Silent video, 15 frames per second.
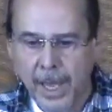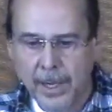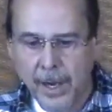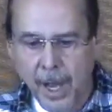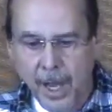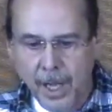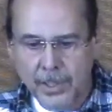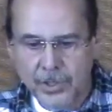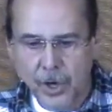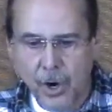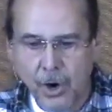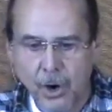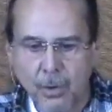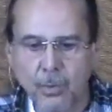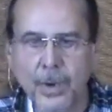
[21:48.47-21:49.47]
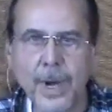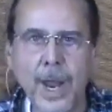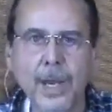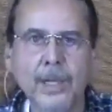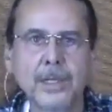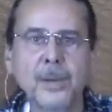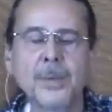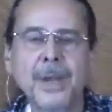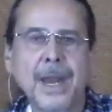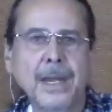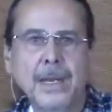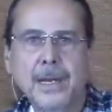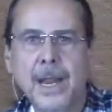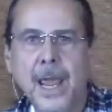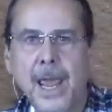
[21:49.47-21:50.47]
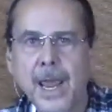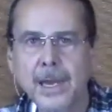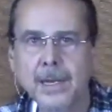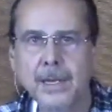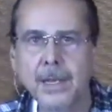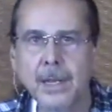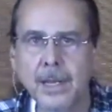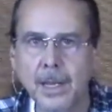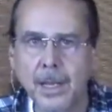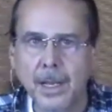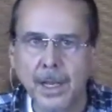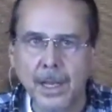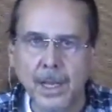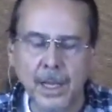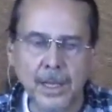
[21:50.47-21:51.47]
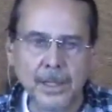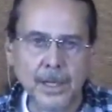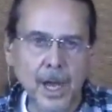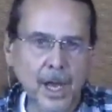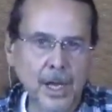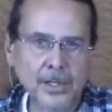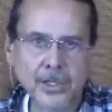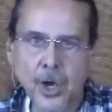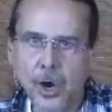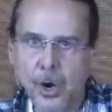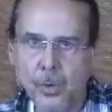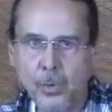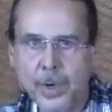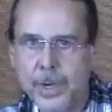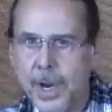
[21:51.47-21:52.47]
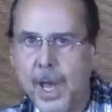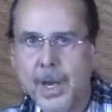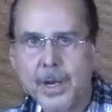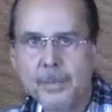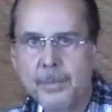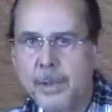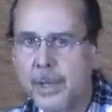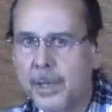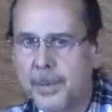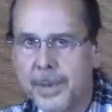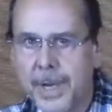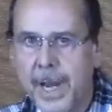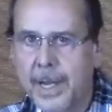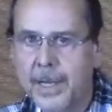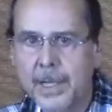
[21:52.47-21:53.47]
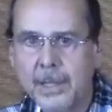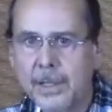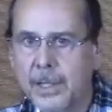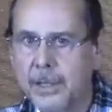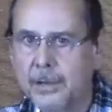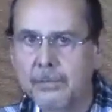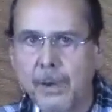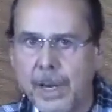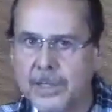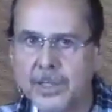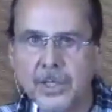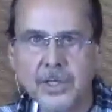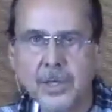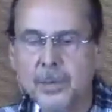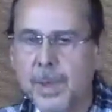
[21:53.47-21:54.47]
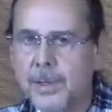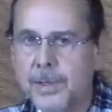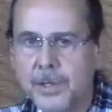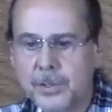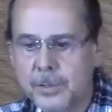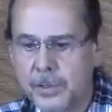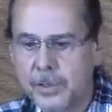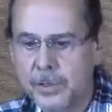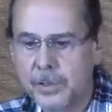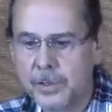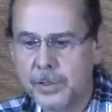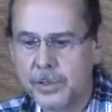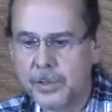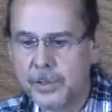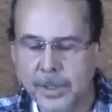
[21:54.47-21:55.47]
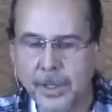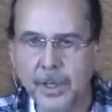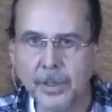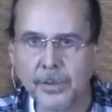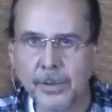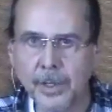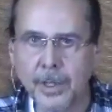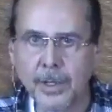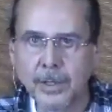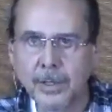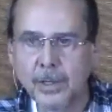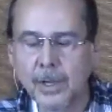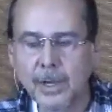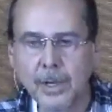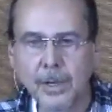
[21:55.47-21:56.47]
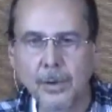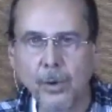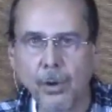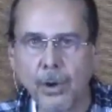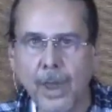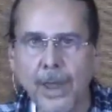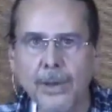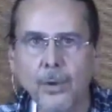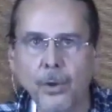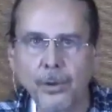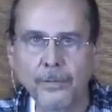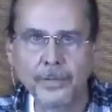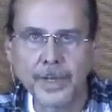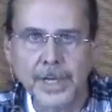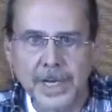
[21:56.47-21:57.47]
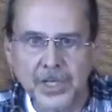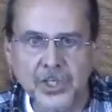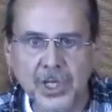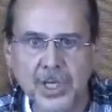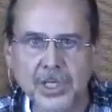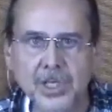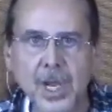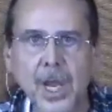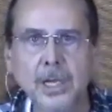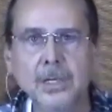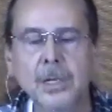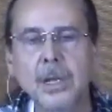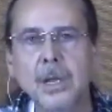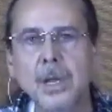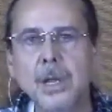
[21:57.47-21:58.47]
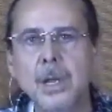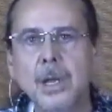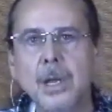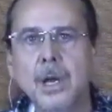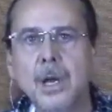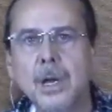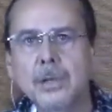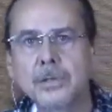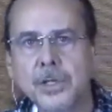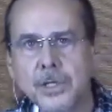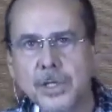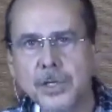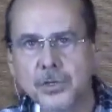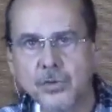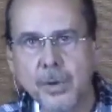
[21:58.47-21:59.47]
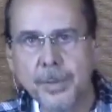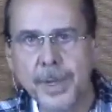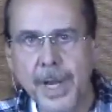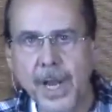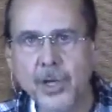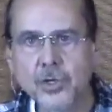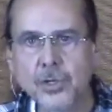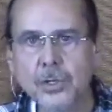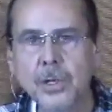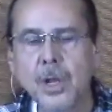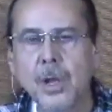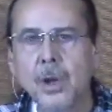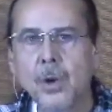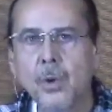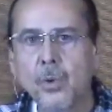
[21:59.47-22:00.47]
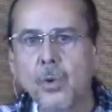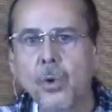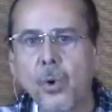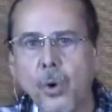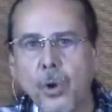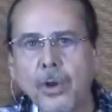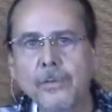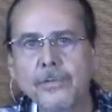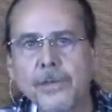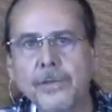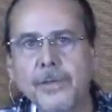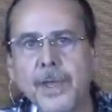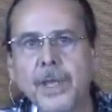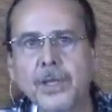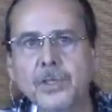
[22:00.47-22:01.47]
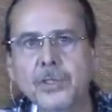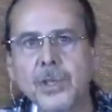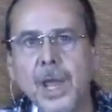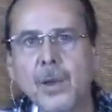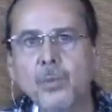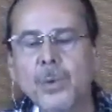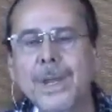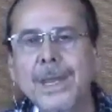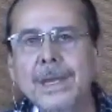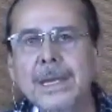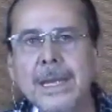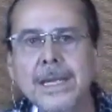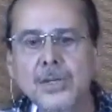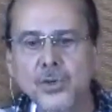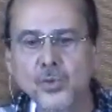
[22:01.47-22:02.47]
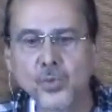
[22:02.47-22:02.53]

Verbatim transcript: And odds are we're not eliminating the hate. And the odds are we're not um, eliminating the racism and the, the, the, the, the uh, all that, all of the discontent, uh, the discrimination, all of the things that we need to